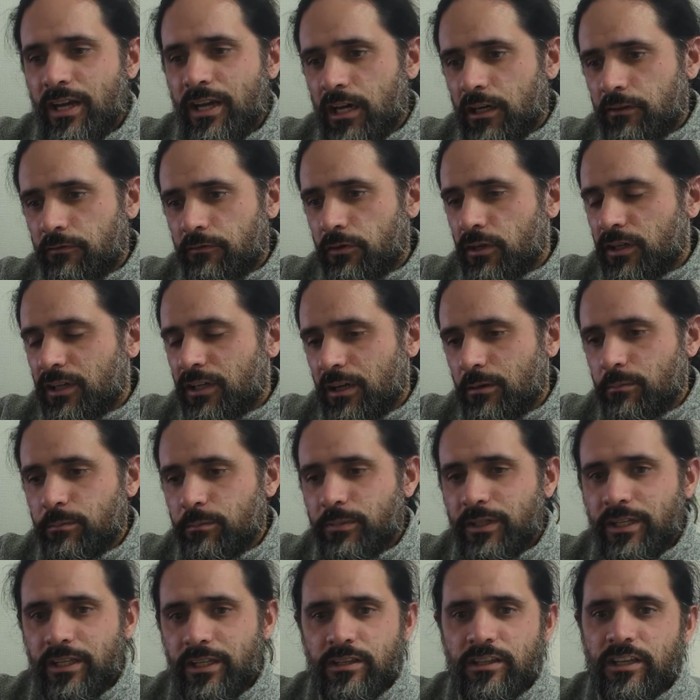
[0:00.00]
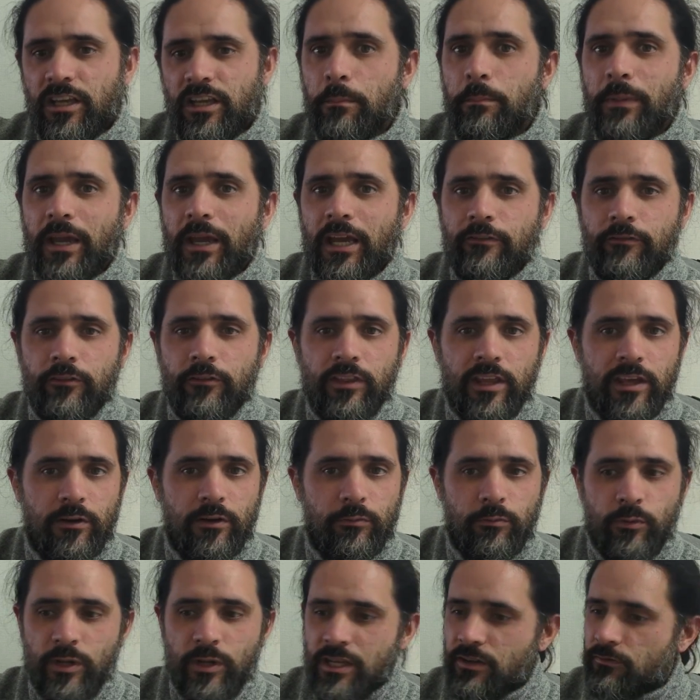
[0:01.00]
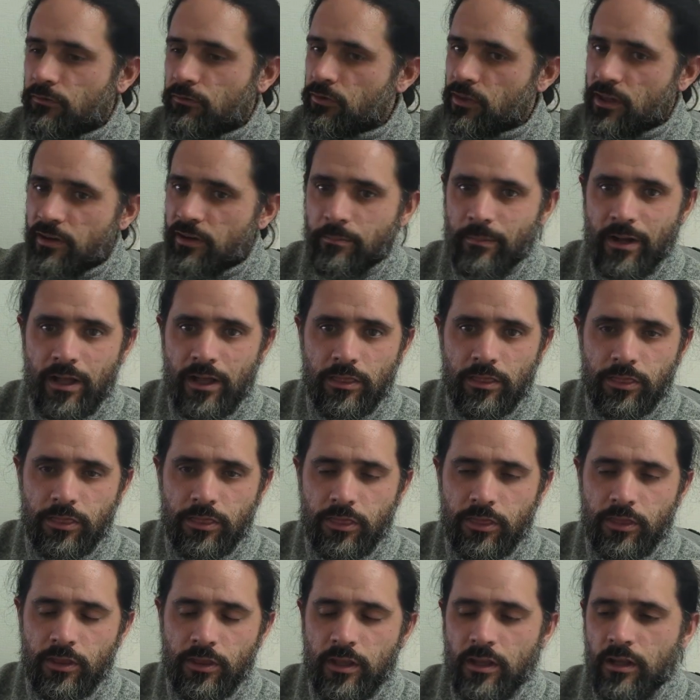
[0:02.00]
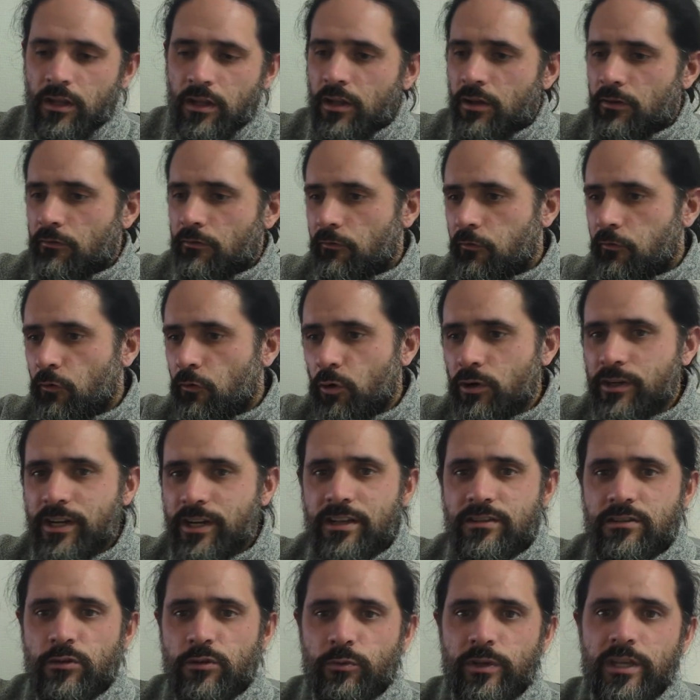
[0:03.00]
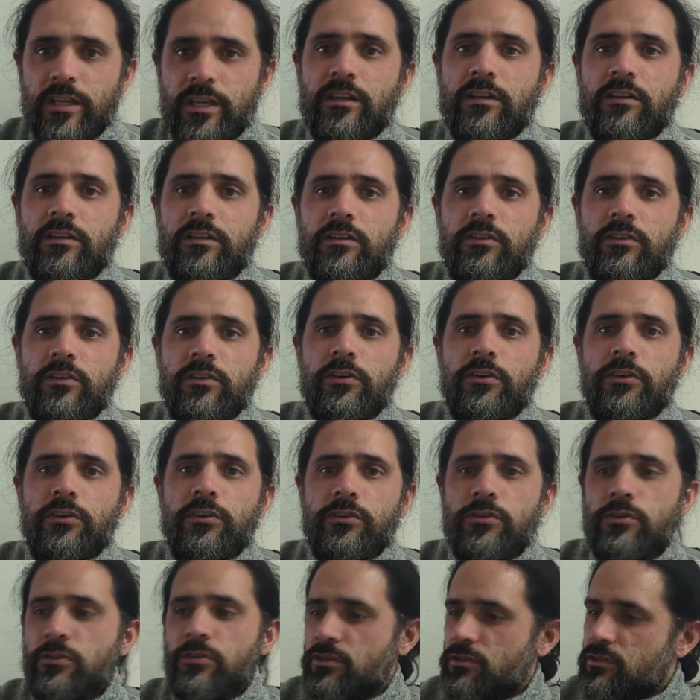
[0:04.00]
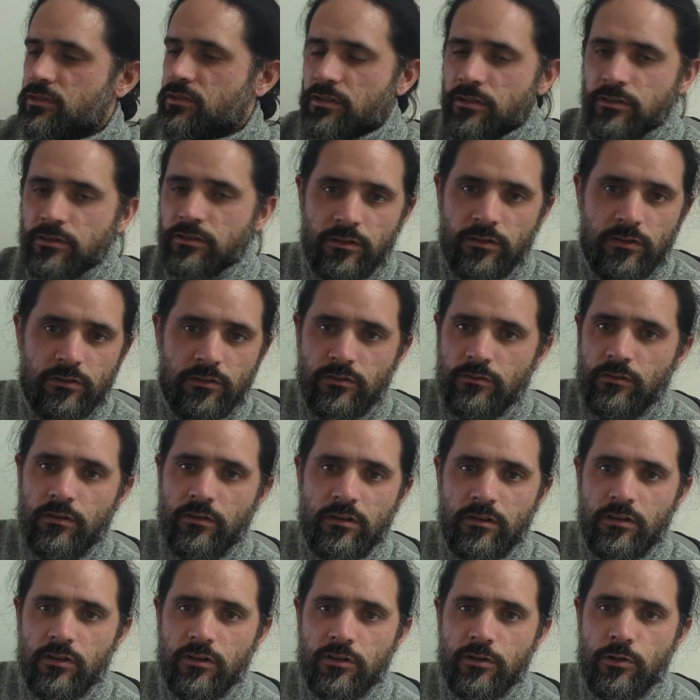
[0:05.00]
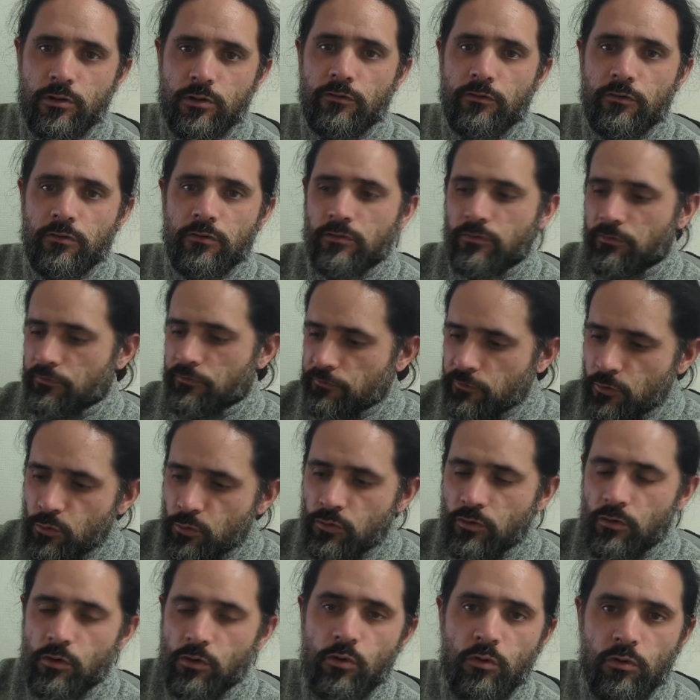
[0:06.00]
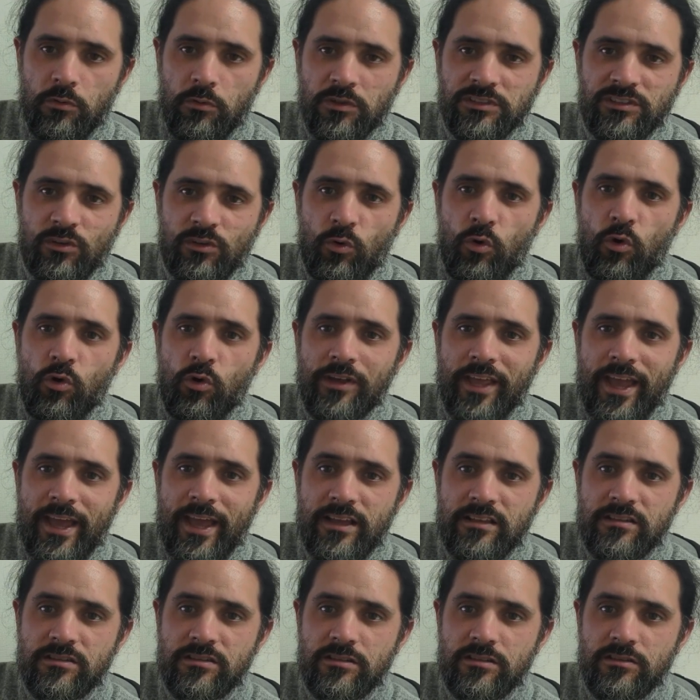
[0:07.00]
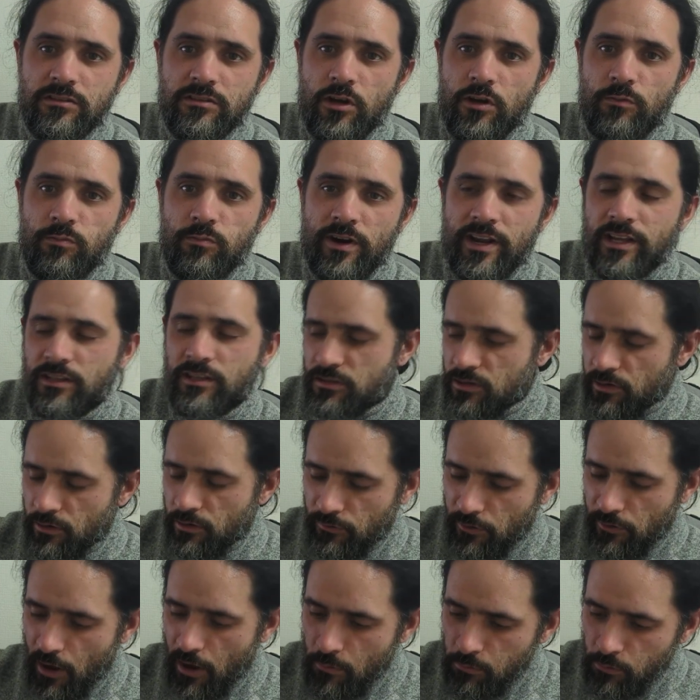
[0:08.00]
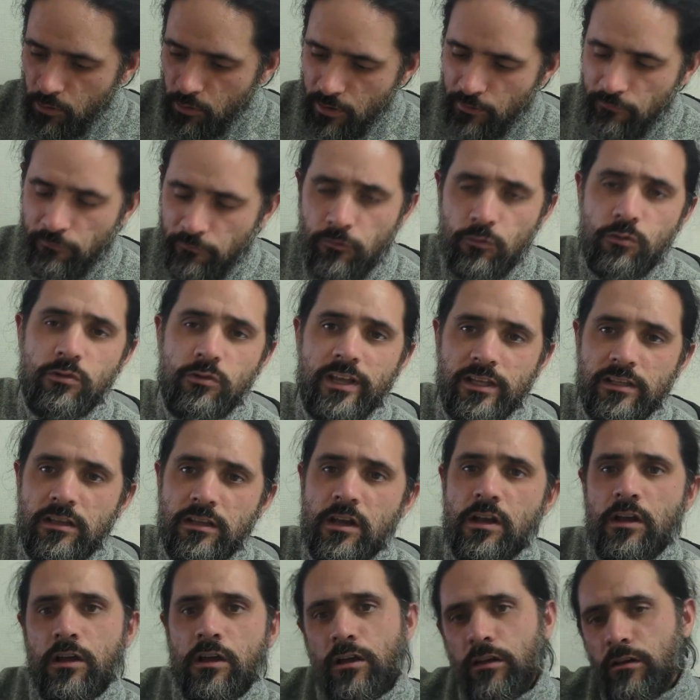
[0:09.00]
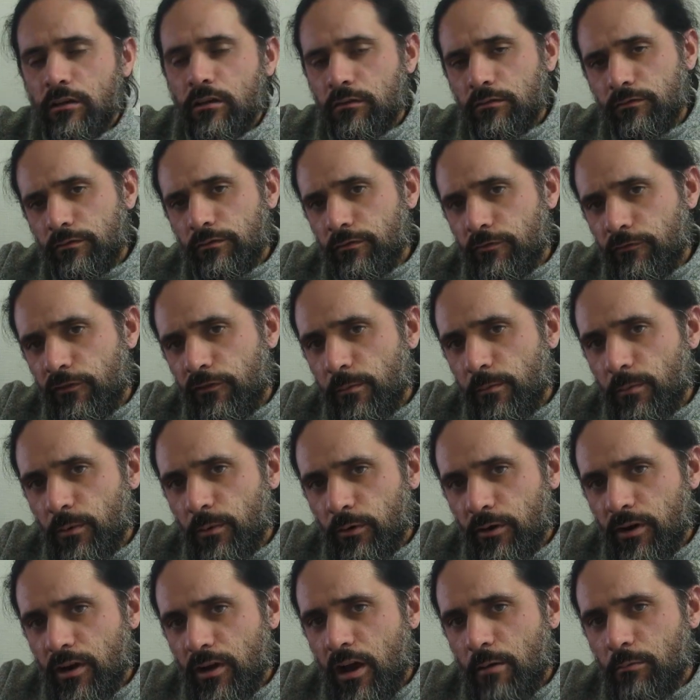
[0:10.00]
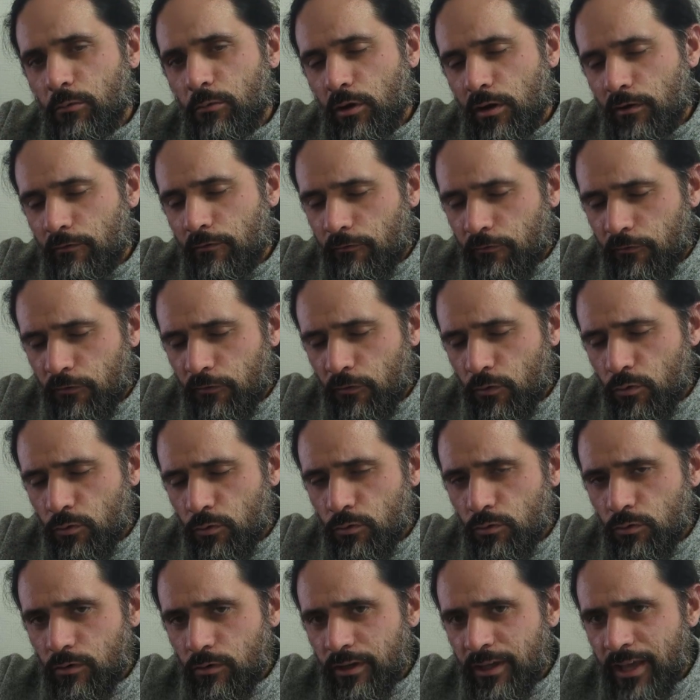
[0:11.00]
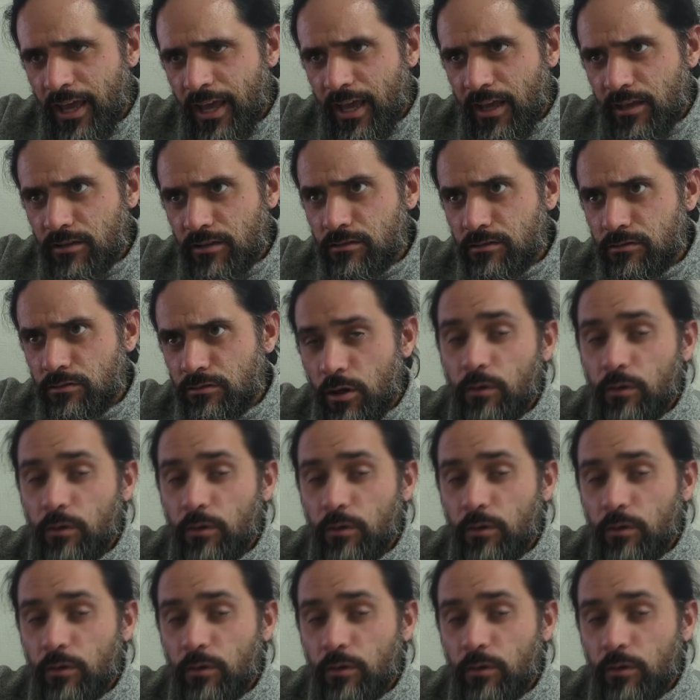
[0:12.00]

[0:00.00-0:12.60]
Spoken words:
for a company, get paid for that week, for that month. 4 days a week, you just go full, or was it all gas, no breaks? You go, I'm going full gas. February, I'm going full gas, no